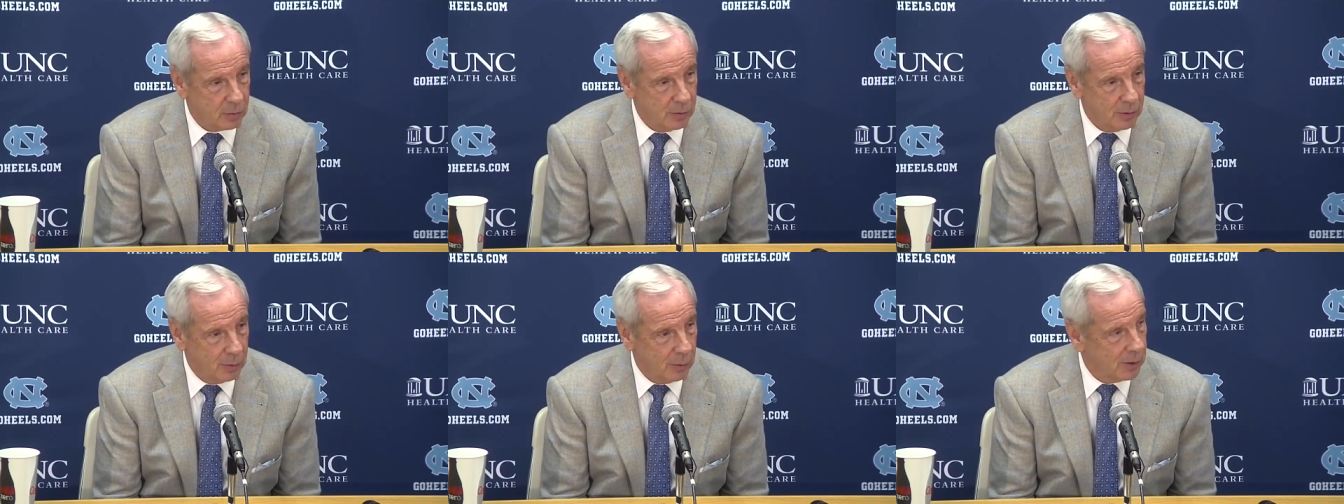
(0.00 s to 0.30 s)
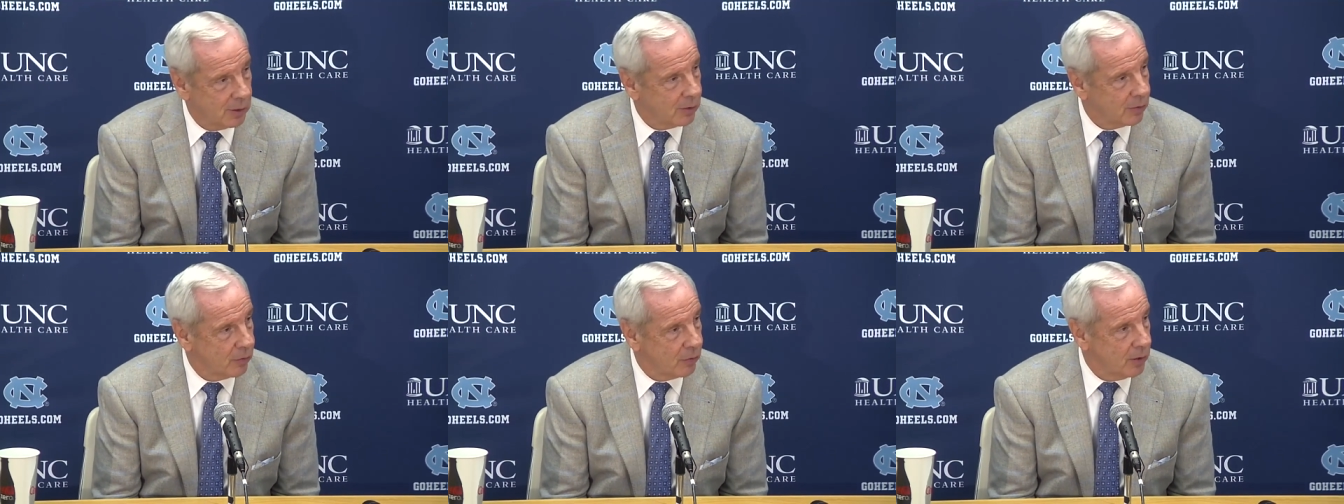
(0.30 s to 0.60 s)
We went
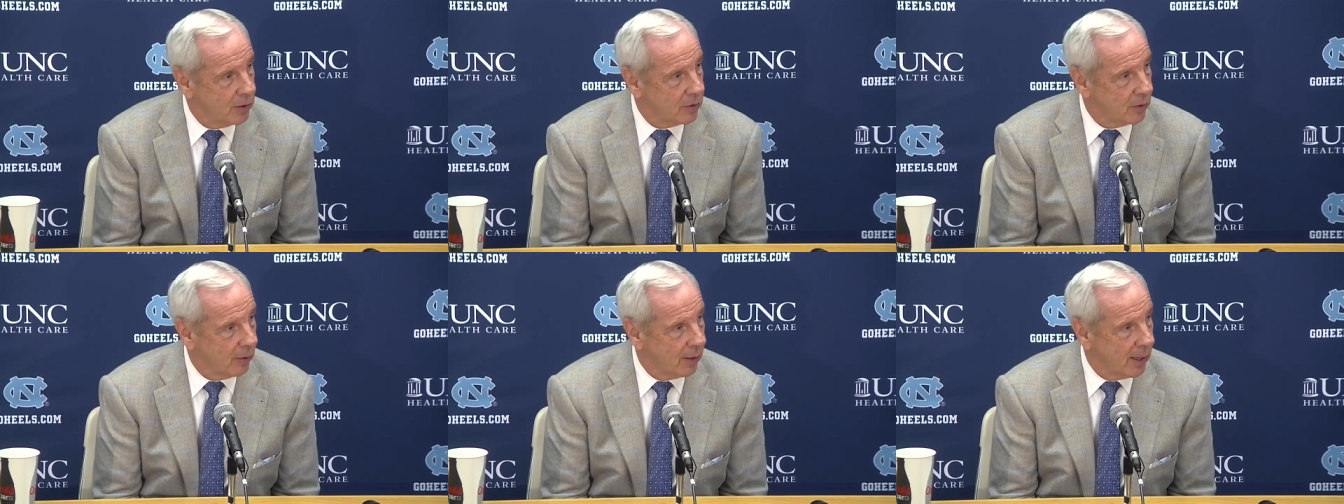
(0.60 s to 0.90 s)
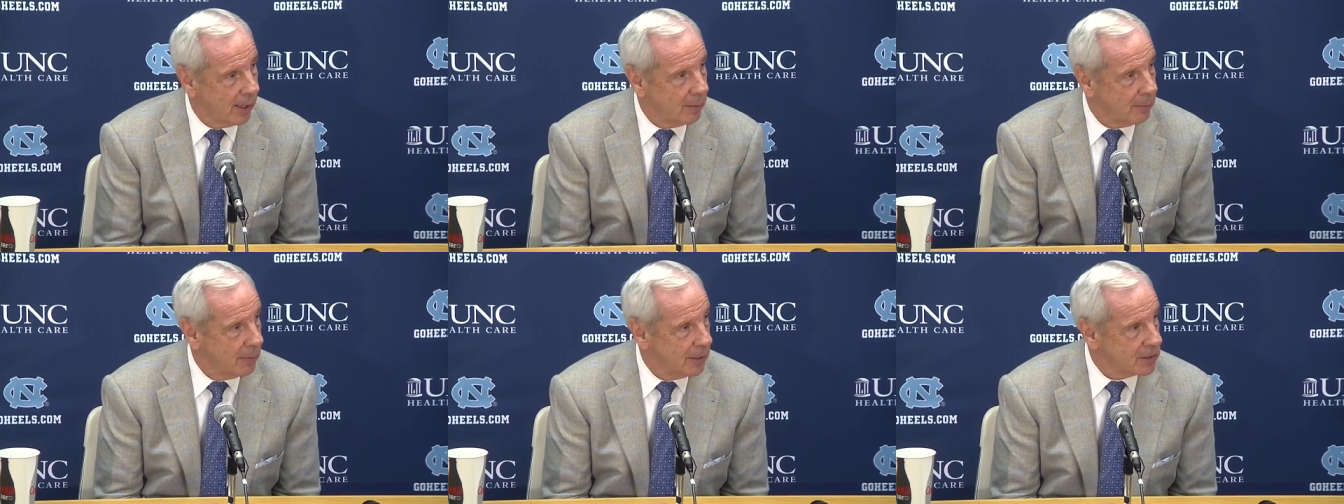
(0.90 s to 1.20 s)
to the free throw
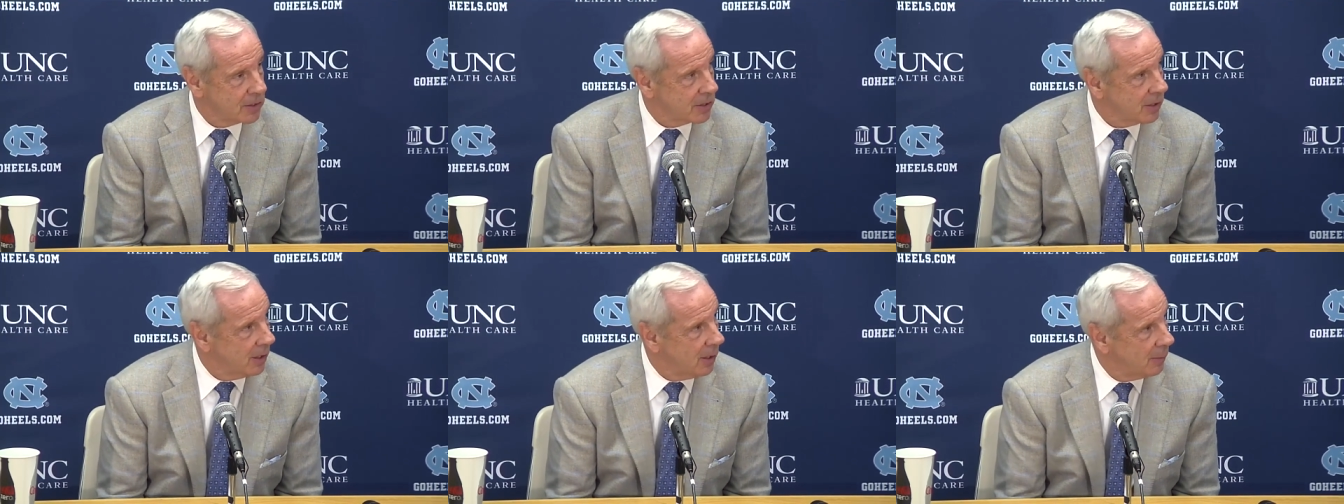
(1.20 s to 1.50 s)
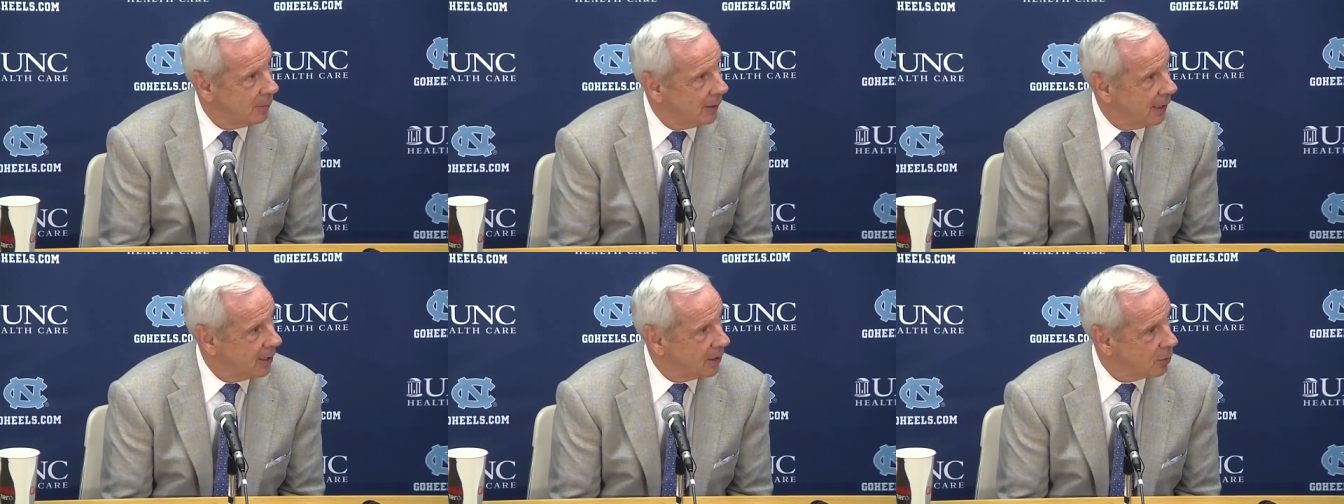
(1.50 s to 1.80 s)
line and missed
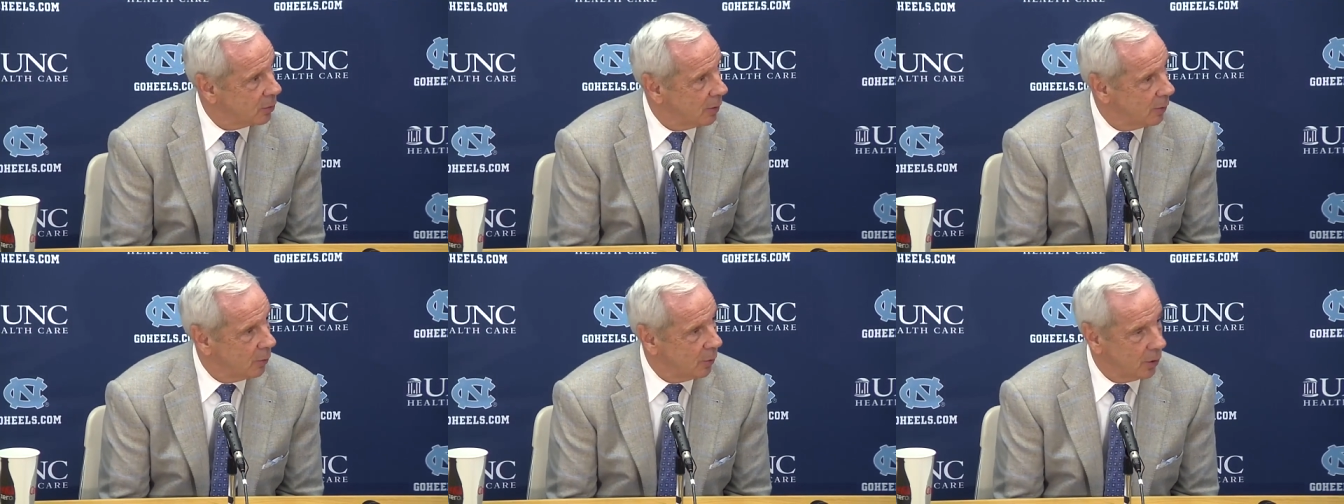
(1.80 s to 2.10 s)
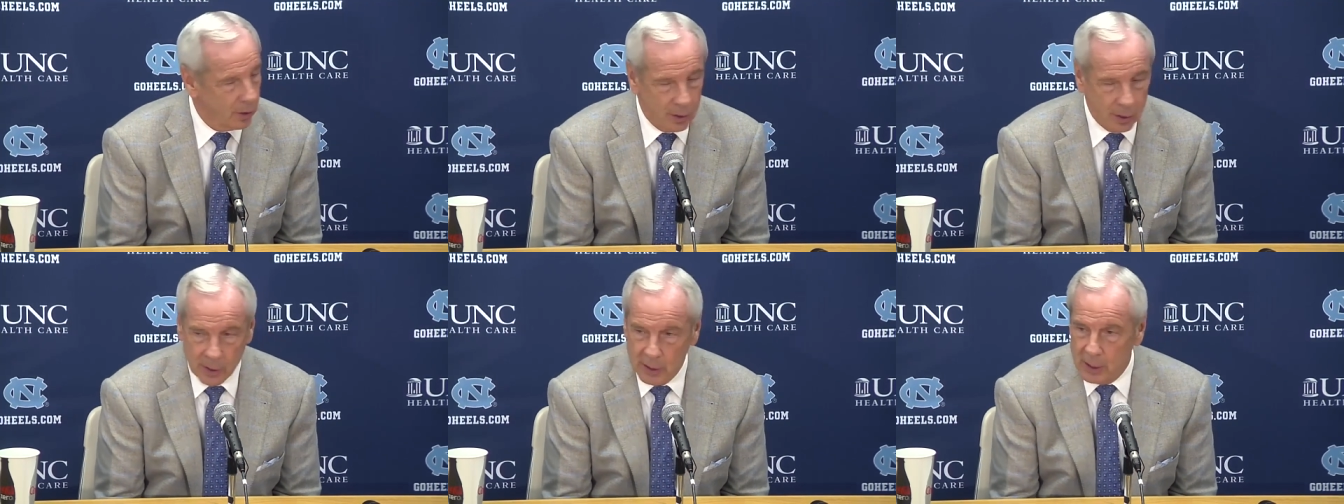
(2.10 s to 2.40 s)
some, and that's when we're